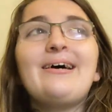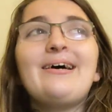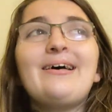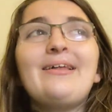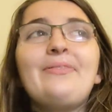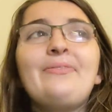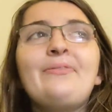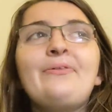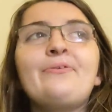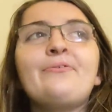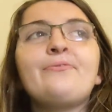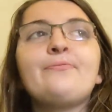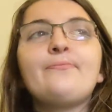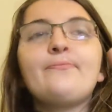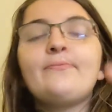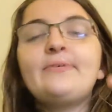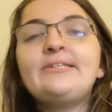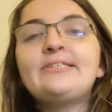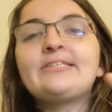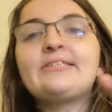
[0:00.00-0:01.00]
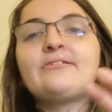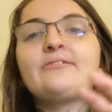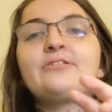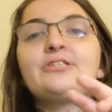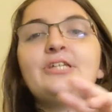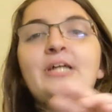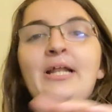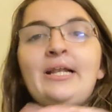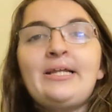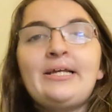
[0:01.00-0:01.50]
the
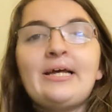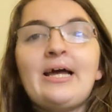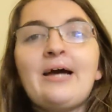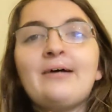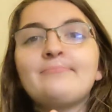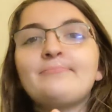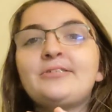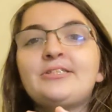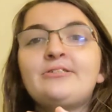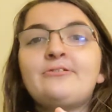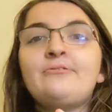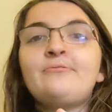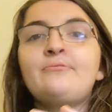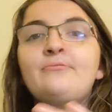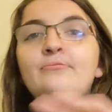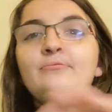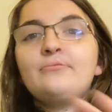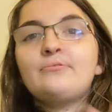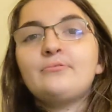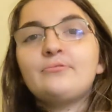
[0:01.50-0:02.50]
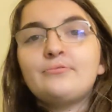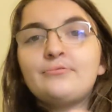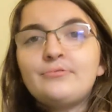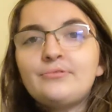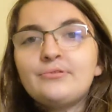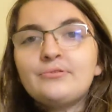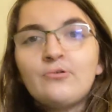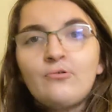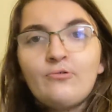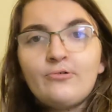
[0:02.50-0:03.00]
research and capstone
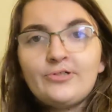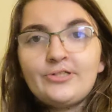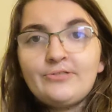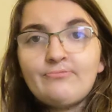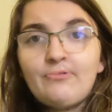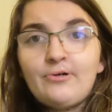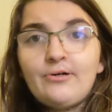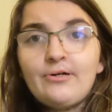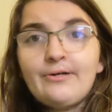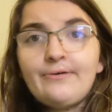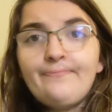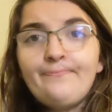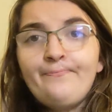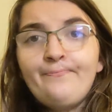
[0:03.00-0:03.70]
coursework.